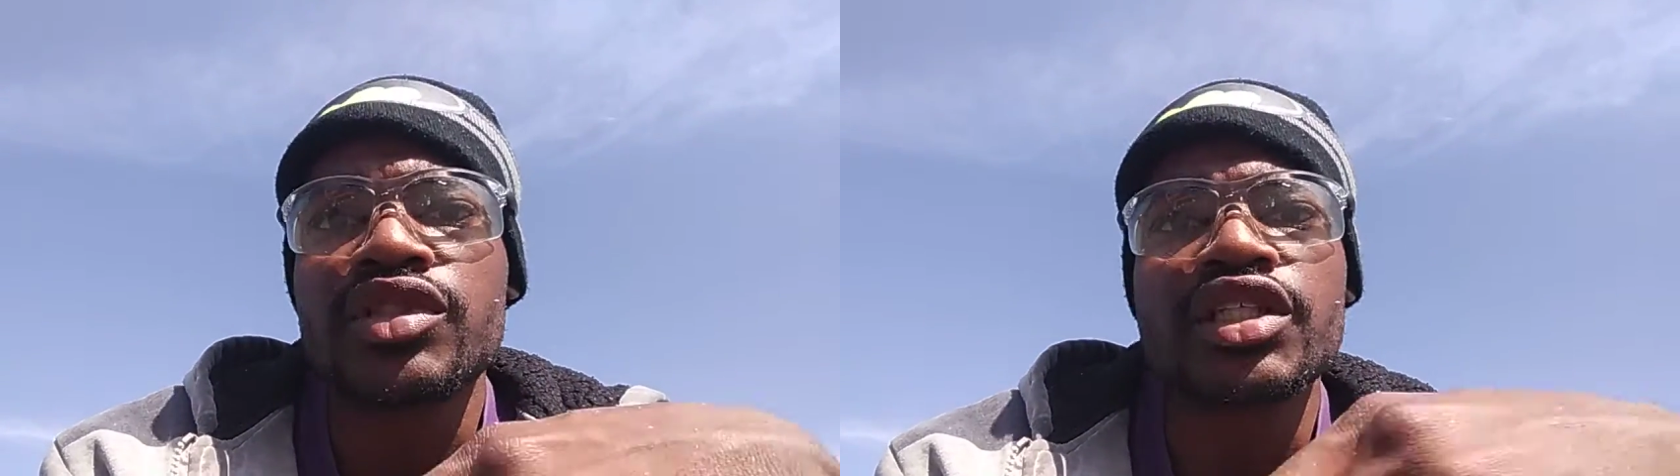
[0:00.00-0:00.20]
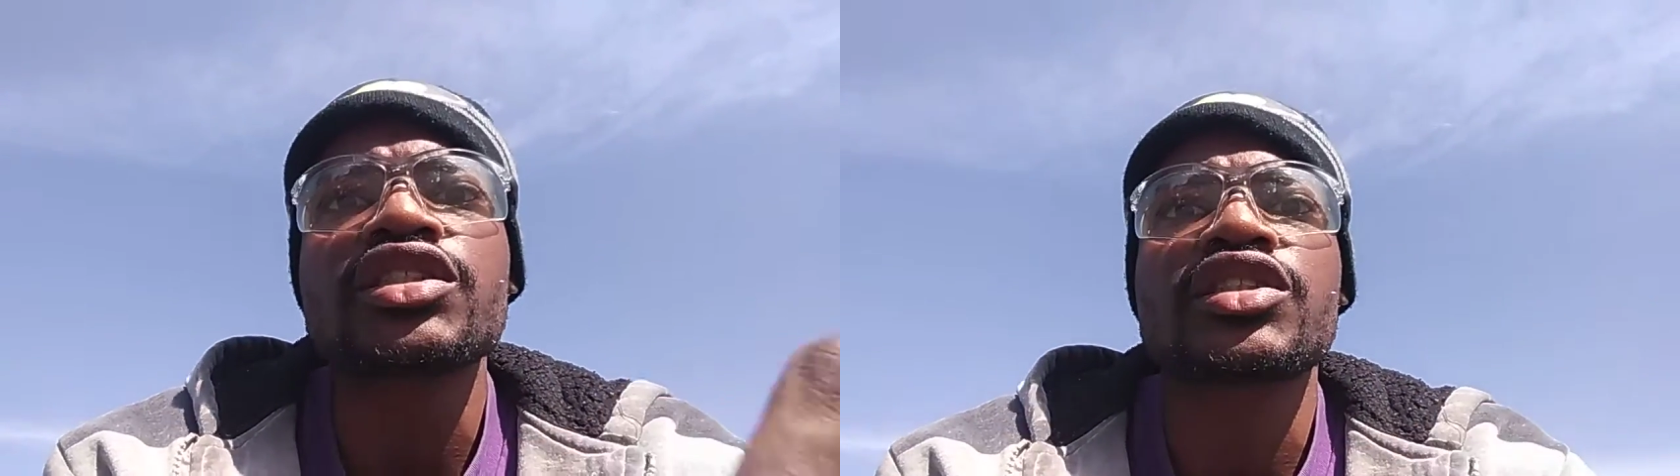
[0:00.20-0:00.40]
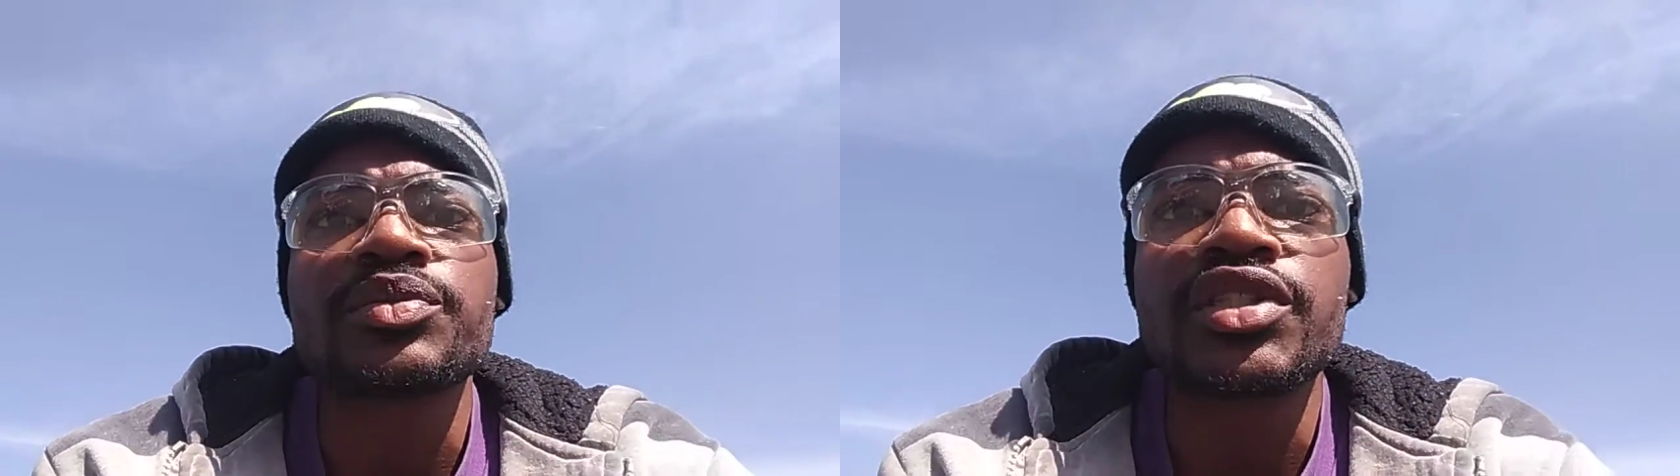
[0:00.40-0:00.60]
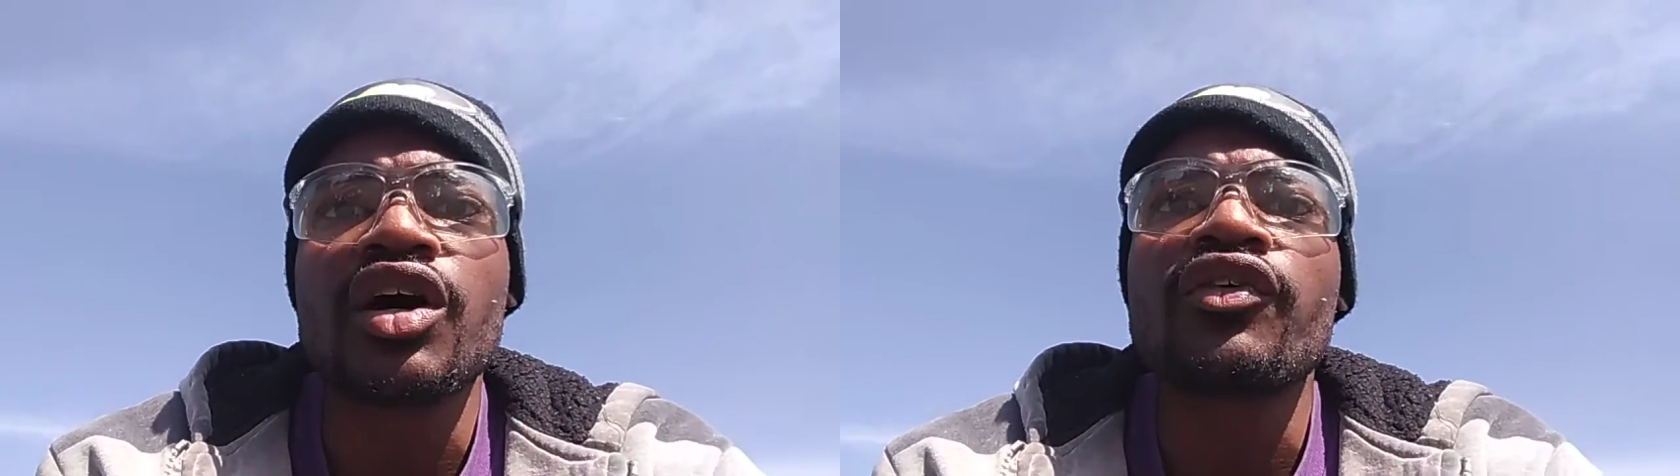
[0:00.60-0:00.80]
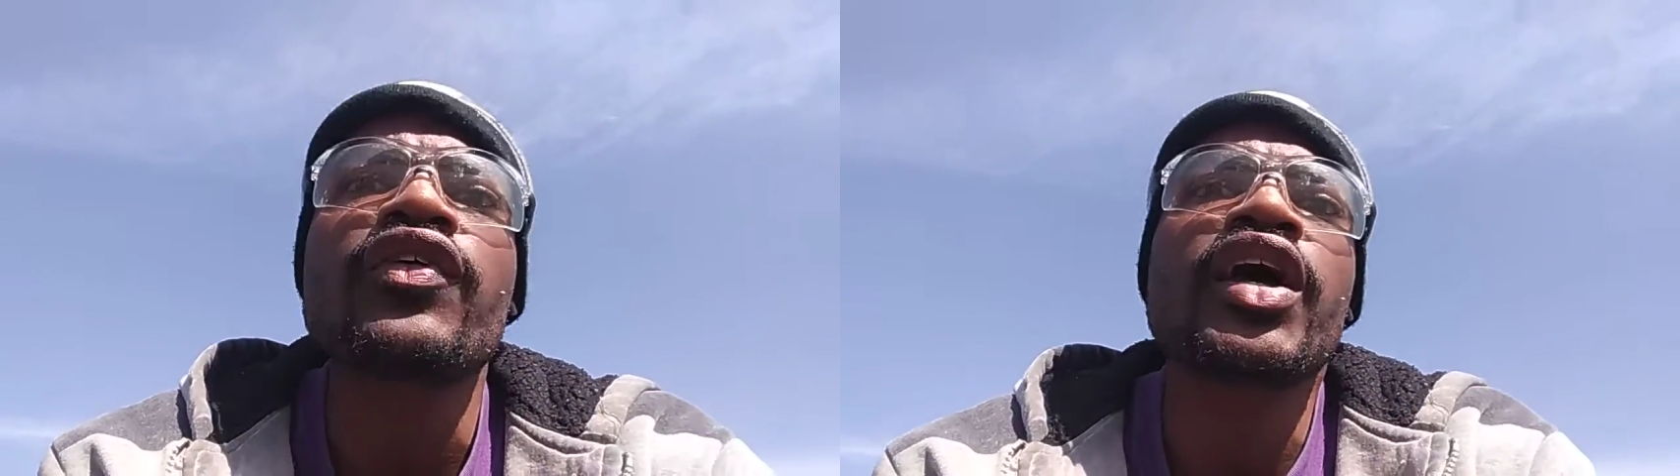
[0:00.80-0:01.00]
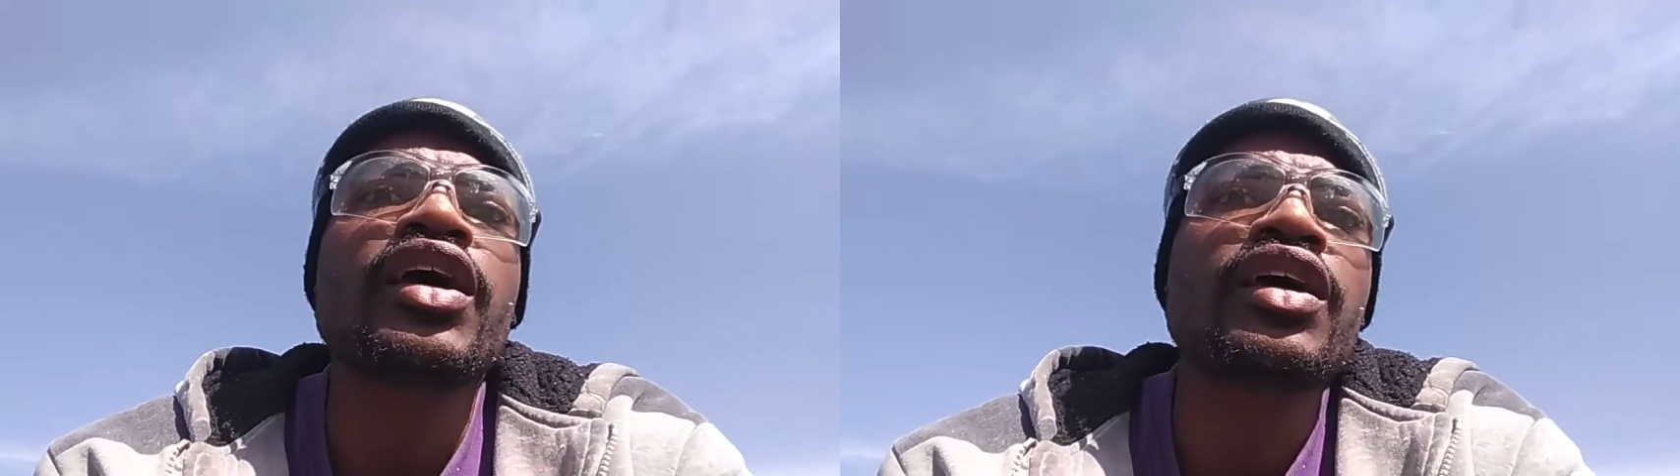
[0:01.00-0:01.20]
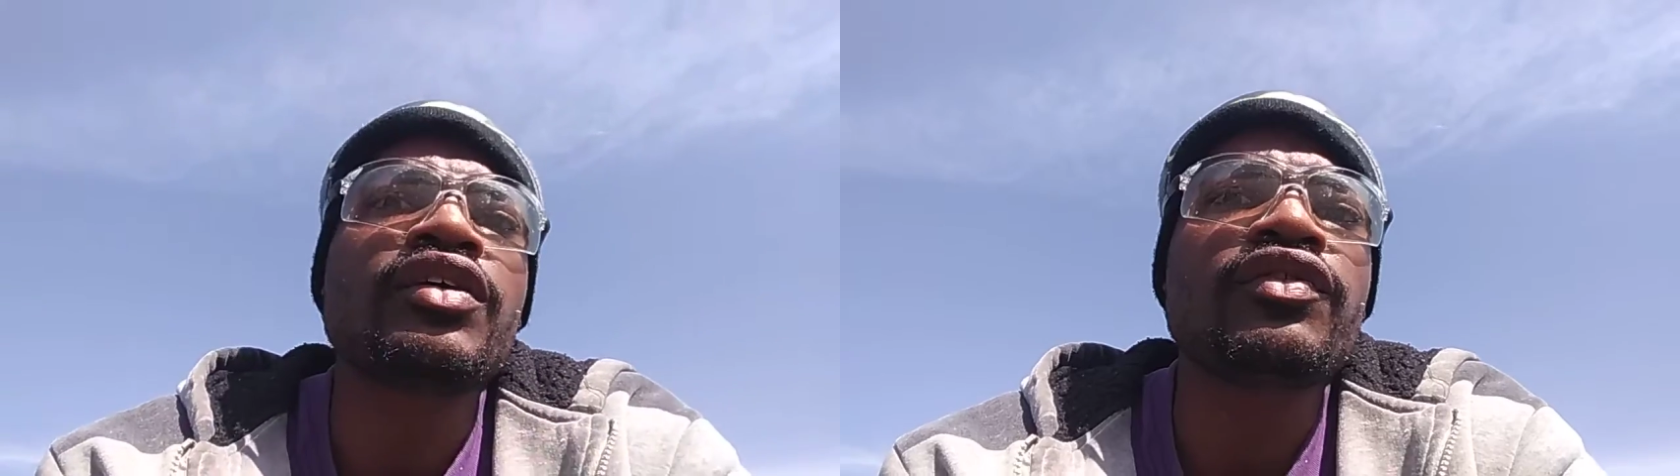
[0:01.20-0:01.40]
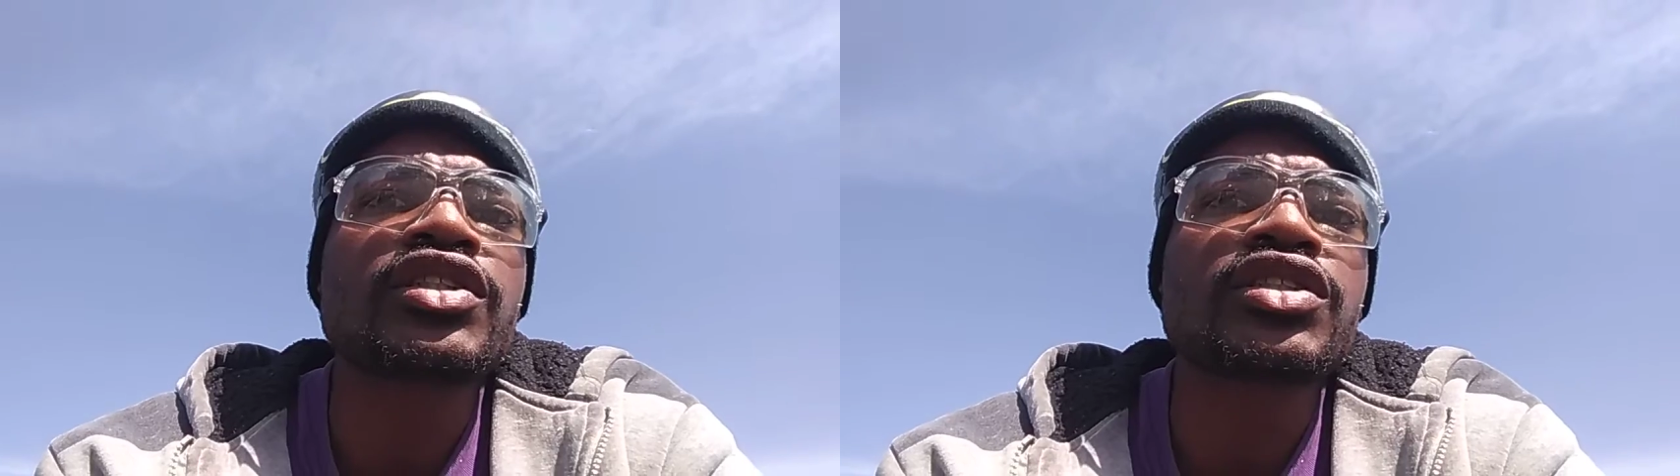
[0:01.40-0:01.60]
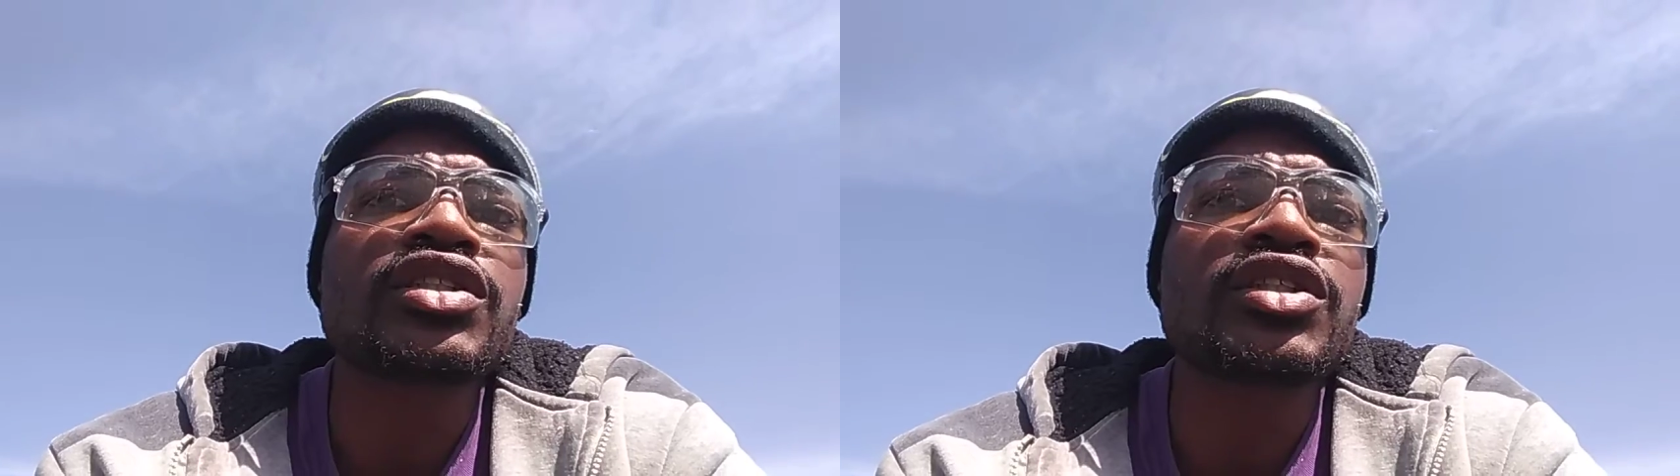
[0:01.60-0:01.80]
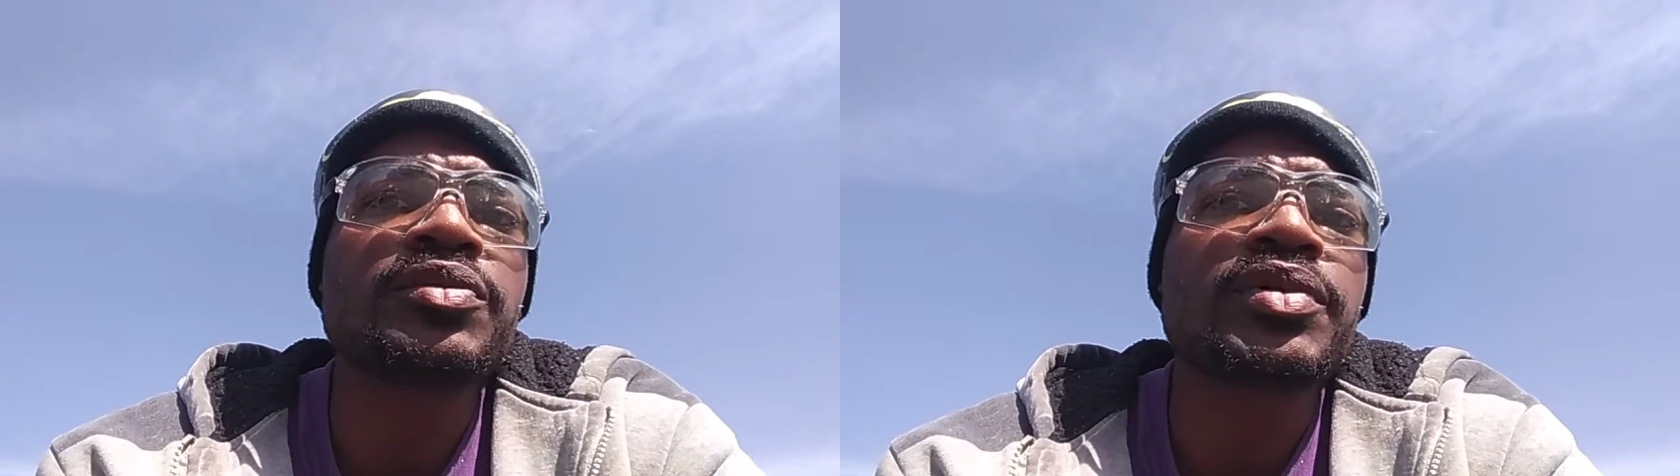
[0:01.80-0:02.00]
distance himself and
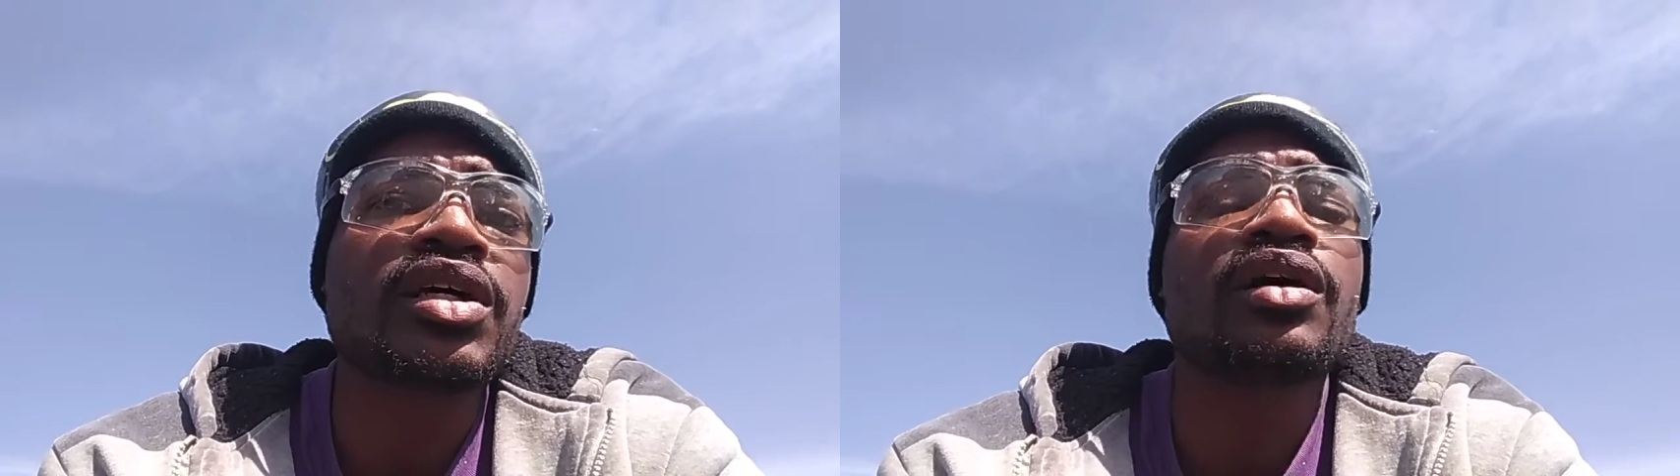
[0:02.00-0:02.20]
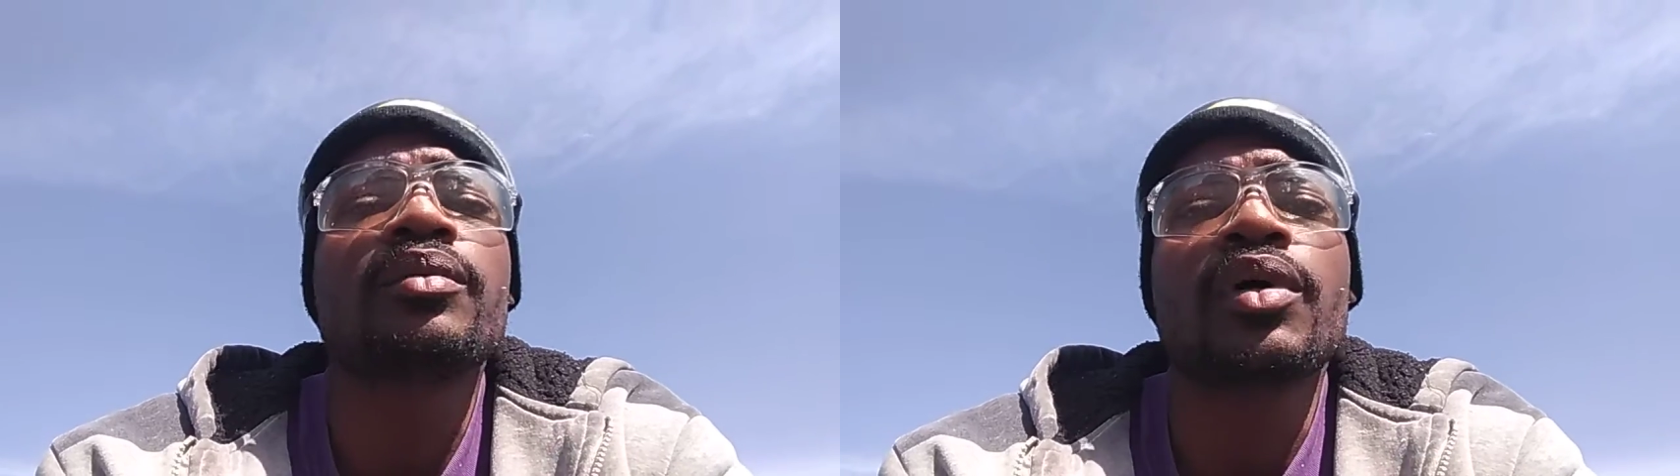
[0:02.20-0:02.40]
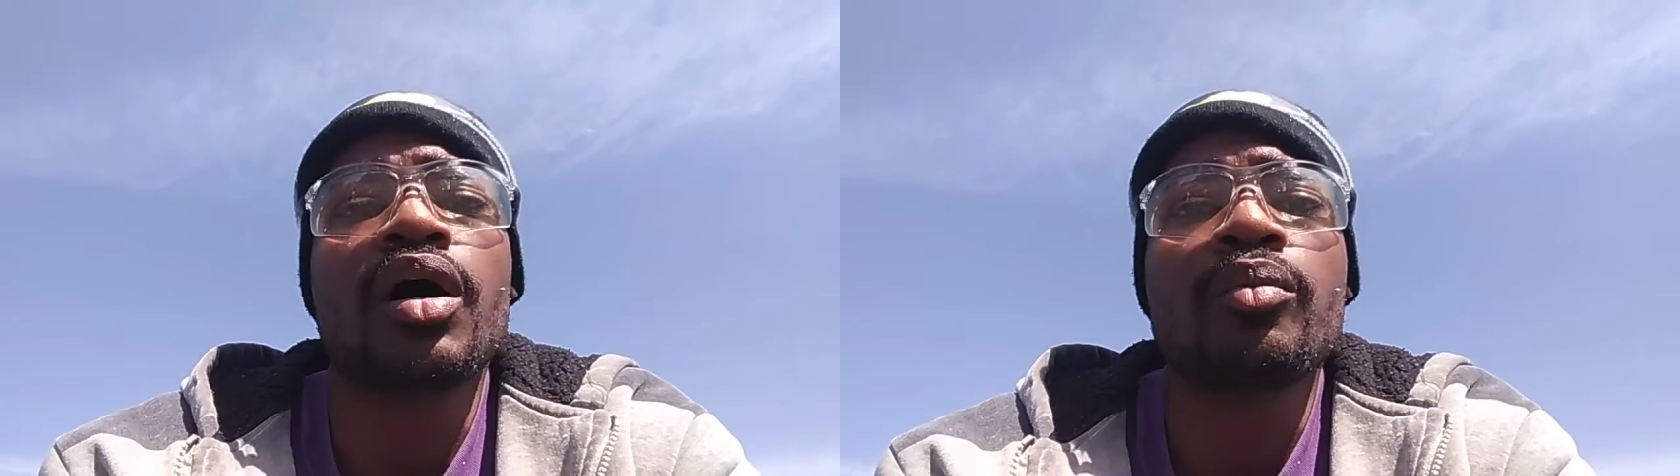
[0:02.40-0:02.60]
eventually become